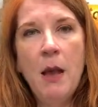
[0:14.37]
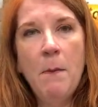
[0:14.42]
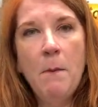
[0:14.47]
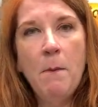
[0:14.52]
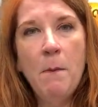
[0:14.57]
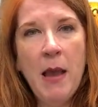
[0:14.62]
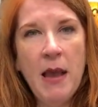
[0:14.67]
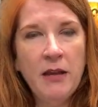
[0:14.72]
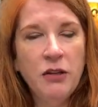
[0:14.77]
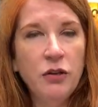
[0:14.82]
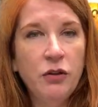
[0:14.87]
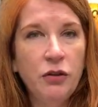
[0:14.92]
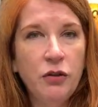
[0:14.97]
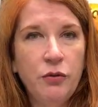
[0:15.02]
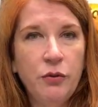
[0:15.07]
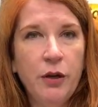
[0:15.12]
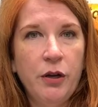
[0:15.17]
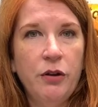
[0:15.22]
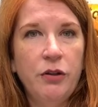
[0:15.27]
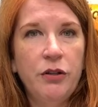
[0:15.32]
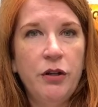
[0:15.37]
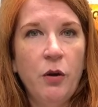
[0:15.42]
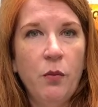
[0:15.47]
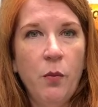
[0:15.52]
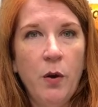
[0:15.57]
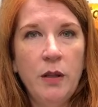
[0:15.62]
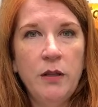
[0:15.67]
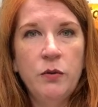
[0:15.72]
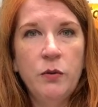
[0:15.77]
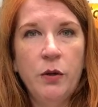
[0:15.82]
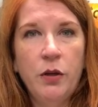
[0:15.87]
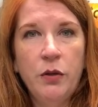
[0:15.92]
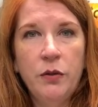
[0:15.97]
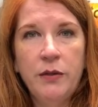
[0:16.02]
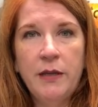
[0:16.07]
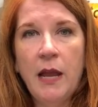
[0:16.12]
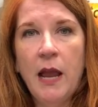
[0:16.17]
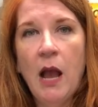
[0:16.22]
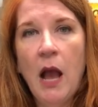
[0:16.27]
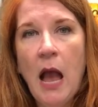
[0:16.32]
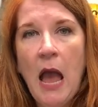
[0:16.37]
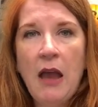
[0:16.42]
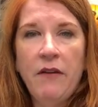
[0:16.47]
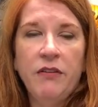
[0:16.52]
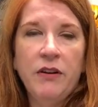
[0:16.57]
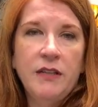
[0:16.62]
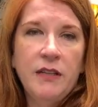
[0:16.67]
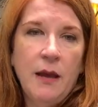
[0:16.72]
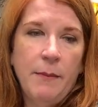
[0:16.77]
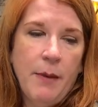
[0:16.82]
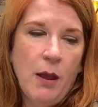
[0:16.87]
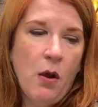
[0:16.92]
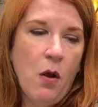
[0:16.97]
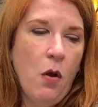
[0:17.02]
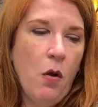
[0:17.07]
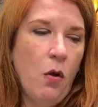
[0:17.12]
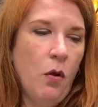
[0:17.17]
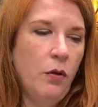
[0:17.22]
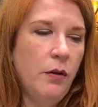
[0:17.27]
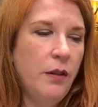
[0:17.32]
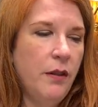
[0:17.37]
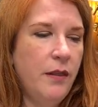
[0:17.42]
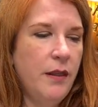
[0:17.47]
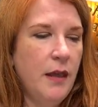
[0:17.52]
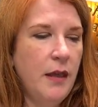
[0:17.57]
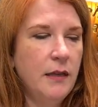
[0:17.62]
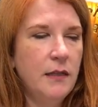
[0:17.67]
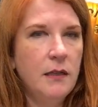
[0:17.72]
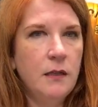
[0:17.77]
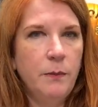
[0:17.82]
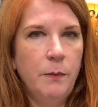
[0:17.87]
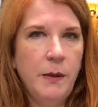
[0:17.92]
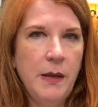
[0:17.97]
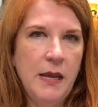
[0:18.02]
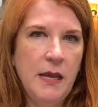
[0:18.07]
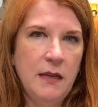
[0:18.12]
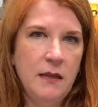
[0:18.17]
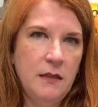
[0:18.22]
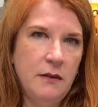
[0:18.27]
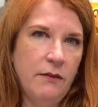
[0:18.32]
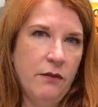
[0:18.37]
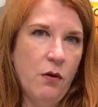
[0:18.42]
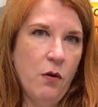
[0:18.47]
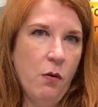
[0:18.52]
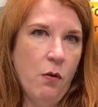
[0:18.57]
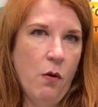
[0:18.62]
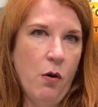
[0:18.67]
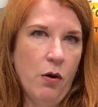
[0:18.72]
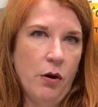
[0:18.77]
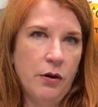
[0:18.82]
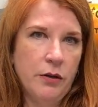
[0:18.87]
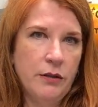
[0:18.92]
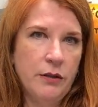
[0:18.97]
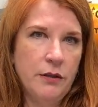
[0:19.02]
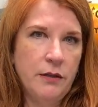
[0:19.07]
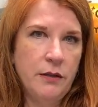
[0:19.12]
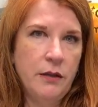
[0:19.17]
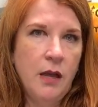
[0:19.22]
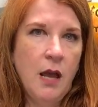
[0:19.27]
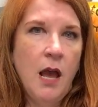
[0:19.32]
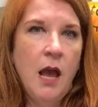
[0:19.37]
Magical triggers are ones where you say, every time I hold this piece of quartz,